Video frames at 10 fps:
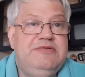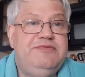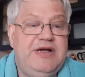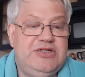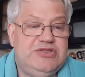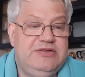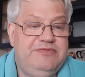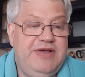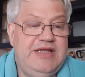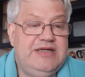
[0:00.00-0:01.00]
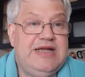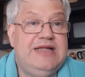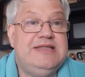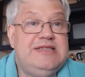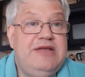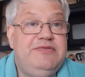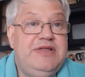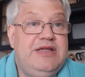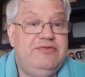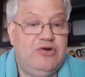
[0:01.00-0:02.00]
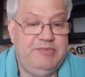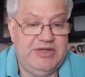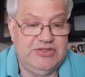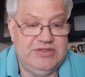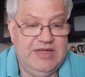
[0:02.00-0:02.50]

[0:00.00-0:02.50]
function failure, and safety information.